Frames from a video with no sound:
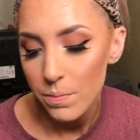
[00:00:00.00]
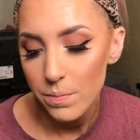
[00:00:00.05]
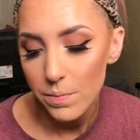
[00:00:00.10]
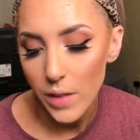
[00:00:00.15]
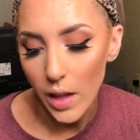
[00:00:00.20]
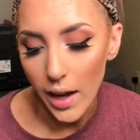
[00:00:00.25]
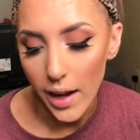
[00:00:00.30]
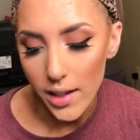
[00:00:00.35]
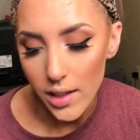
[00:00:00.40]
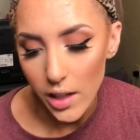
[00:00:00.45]

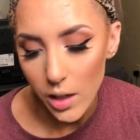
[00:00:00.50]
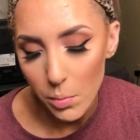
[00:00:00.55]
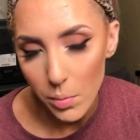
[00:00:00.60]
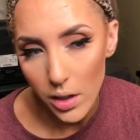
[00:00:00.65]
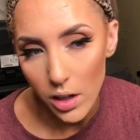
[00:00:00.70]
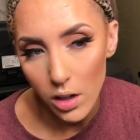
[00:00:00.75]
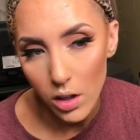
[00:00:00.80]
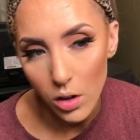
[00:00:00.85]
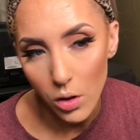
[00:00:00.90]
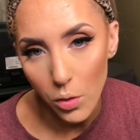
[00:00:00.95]
I highlighted my
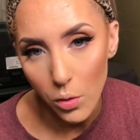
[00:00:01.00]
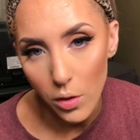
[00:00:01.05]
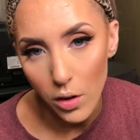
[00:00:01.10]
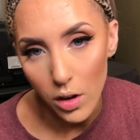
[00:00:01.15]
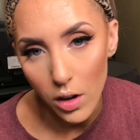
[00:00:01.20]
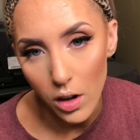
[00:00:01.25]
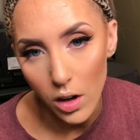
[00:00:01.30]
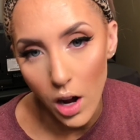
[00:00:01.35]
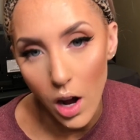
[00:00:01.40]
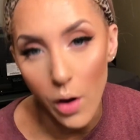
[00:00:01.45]
inner
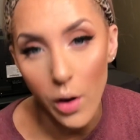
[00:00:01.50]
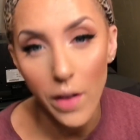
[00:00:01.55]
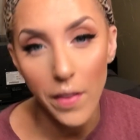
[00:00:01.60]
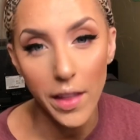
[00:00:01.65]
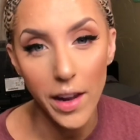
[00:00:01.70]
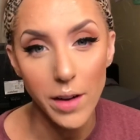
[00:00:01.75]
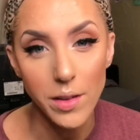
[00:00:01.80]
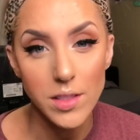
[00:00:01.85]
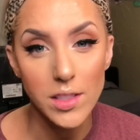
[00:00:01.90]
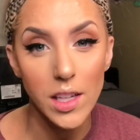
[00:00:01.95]
corner. Oh, and
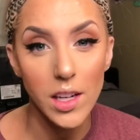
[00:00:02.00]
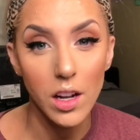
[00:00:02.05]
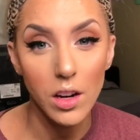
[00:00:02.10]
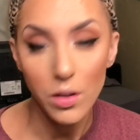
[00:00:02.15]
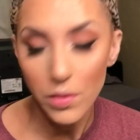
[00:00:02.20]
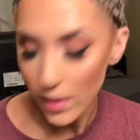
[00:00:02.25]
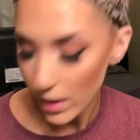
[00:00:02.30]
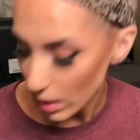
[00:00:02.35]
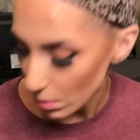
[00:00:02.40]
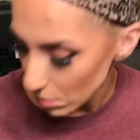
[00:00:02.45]
then I was saying I
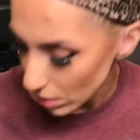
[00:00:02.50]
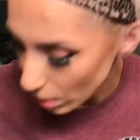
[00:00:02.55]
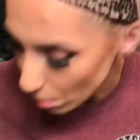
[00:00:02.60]
don't think I'm gonna